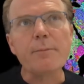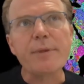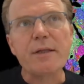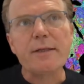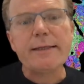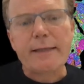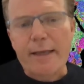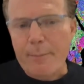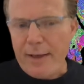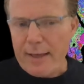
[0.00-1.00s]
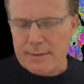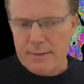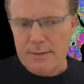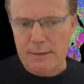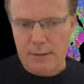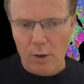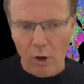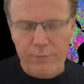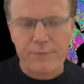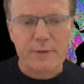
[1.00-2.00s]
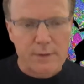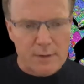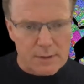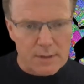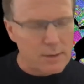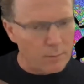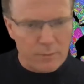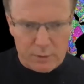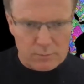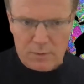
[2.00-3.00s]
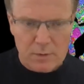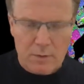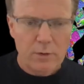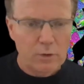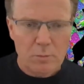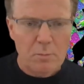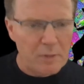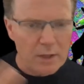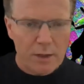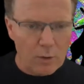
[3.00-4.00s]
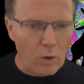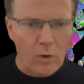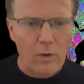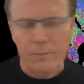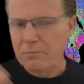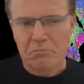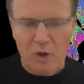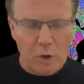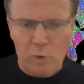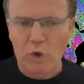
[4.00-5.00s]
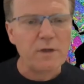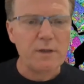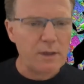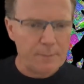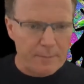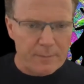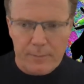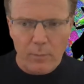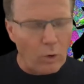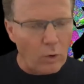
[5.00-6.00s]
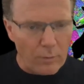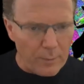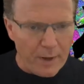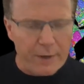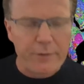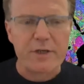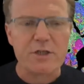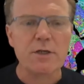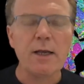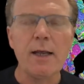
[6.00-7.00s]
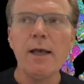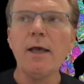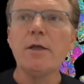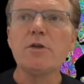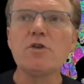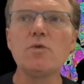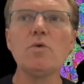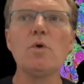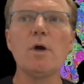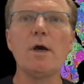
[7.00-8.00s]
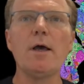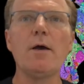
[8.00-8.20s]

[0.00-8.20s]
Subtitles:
building the capacity of the system, the human being or the community or the bioregion, to